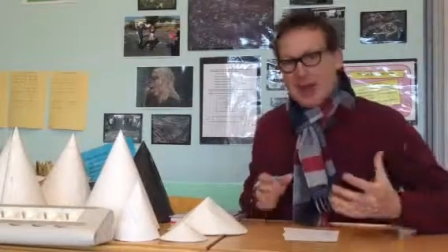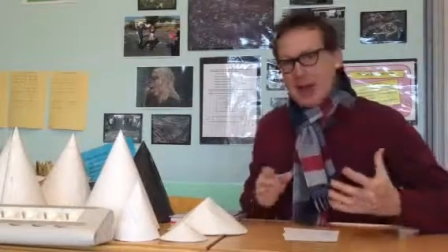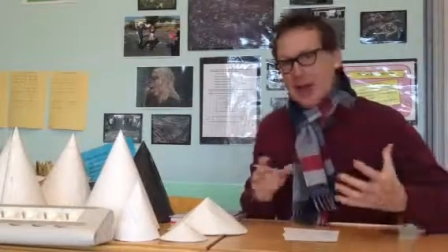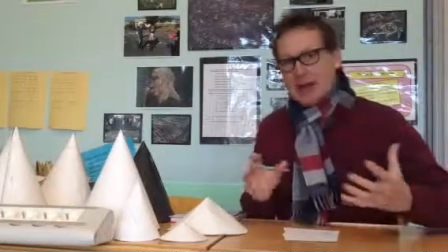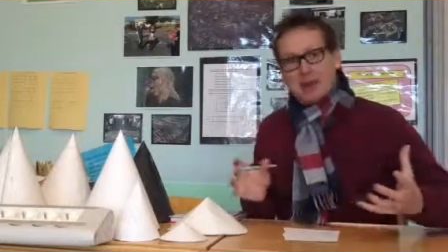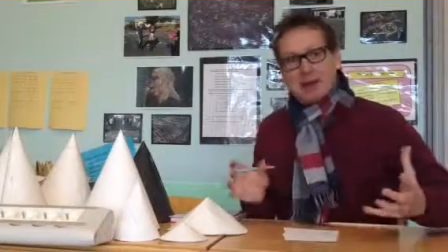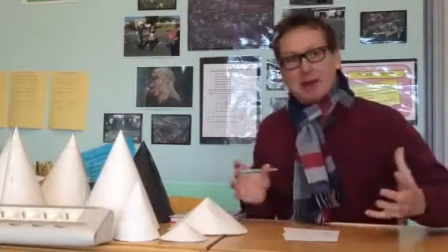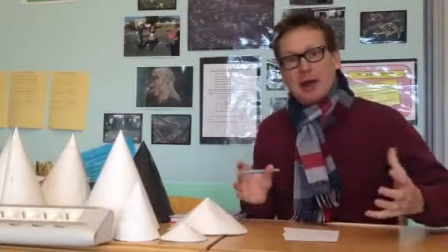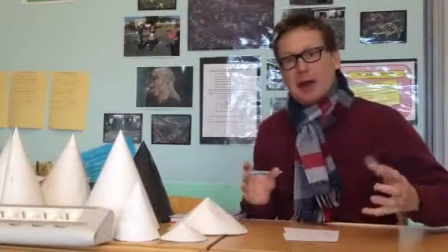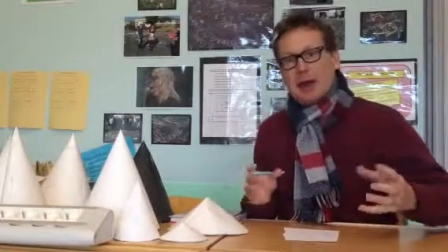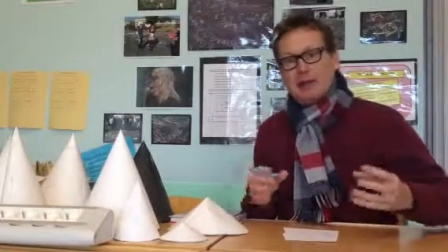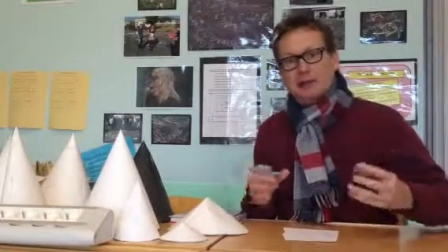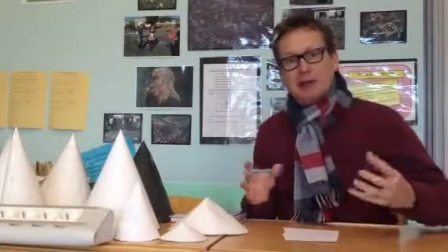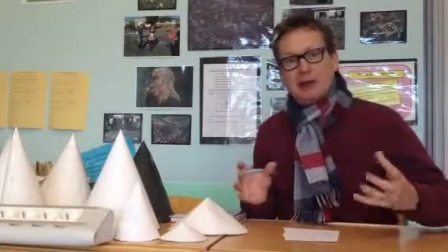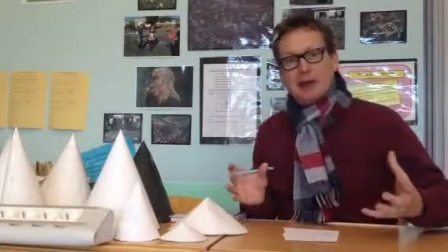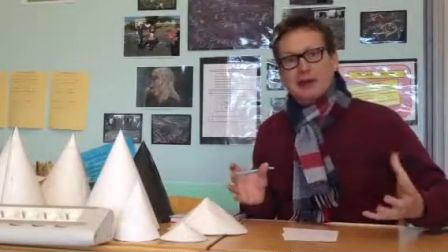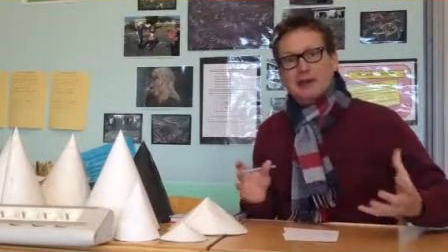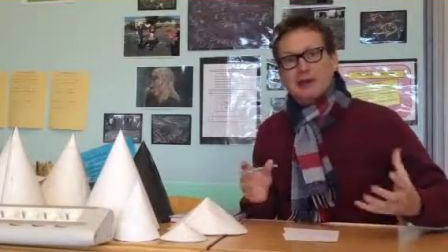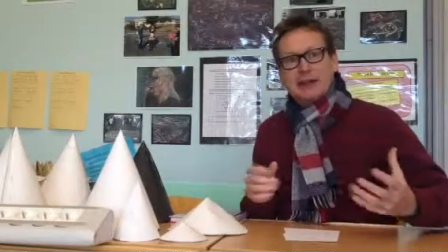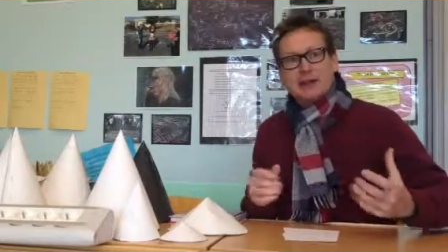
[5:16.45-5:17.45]
Anyway, I've
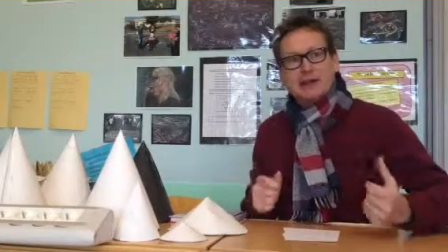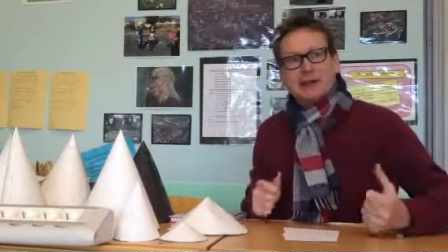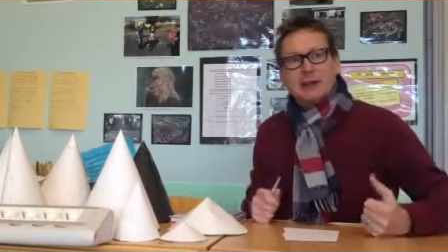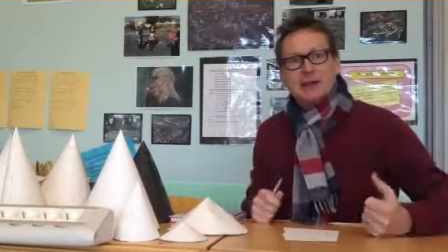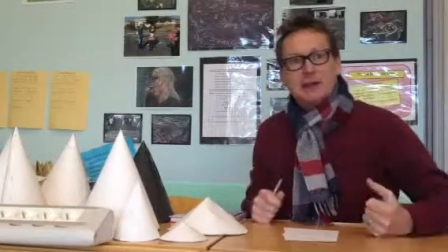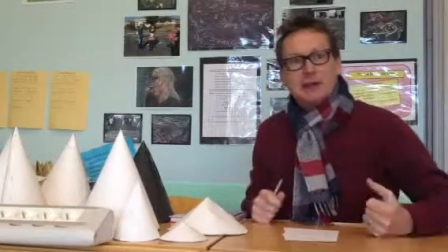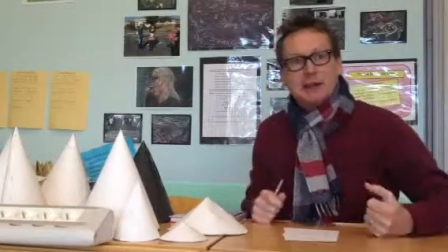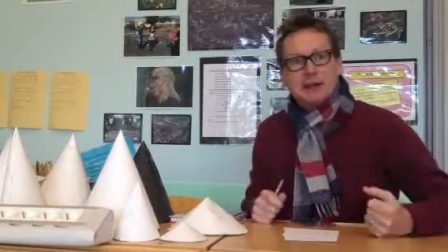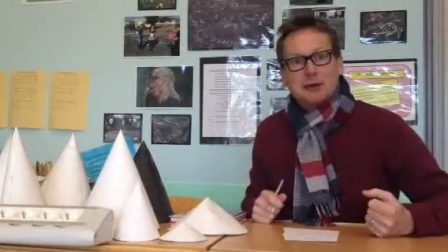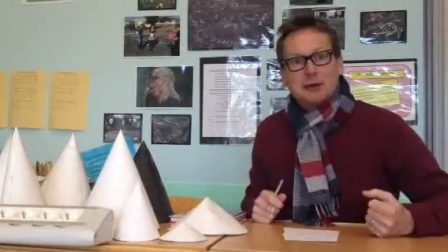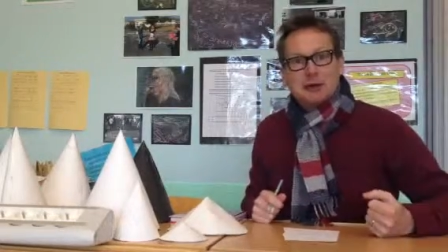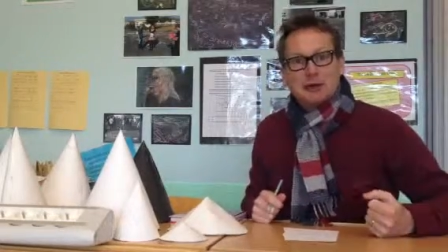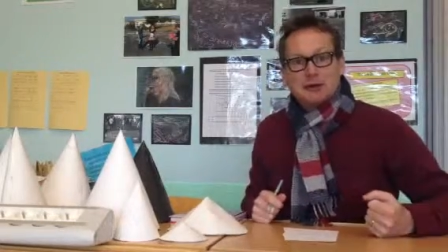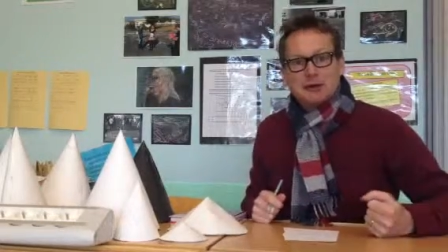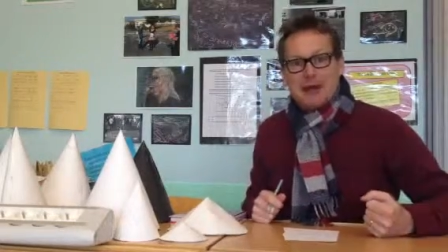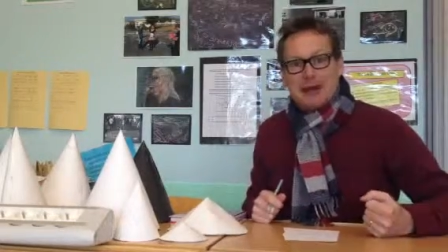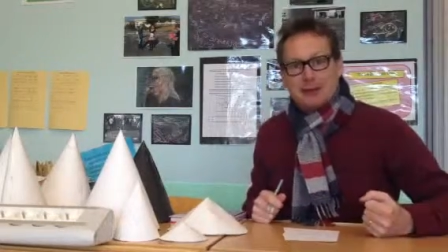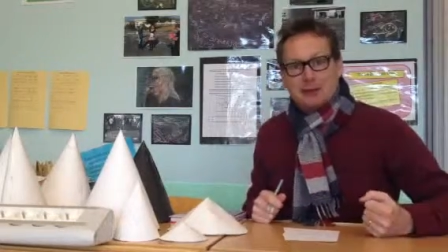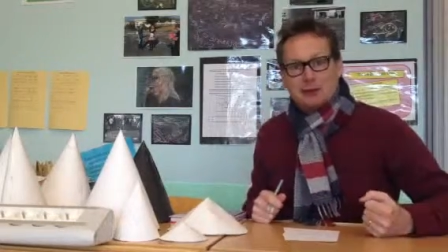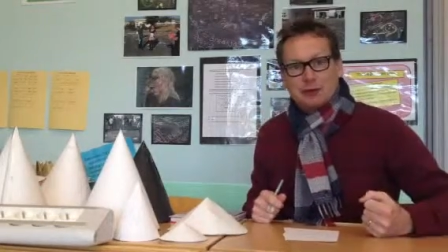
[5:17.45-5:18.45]
tried to give a really quick
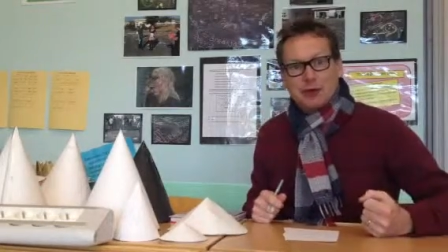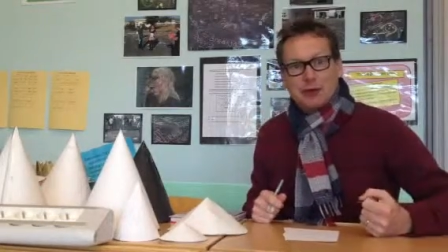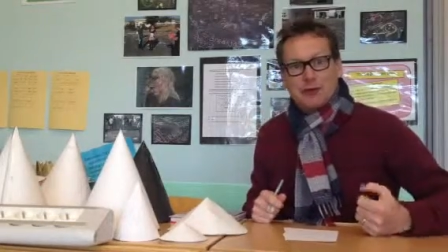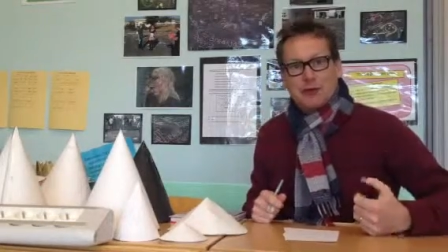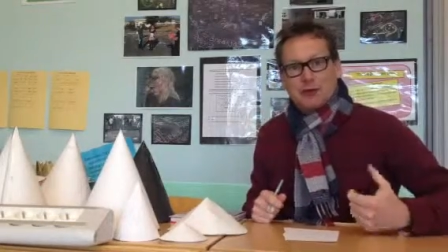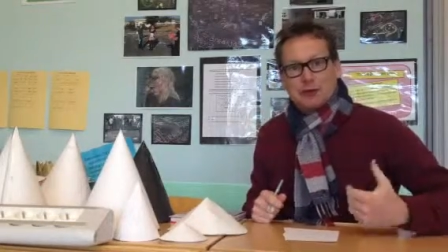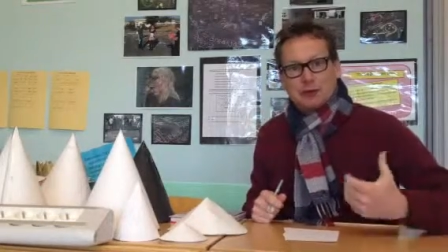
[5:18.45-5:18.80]
snapshot of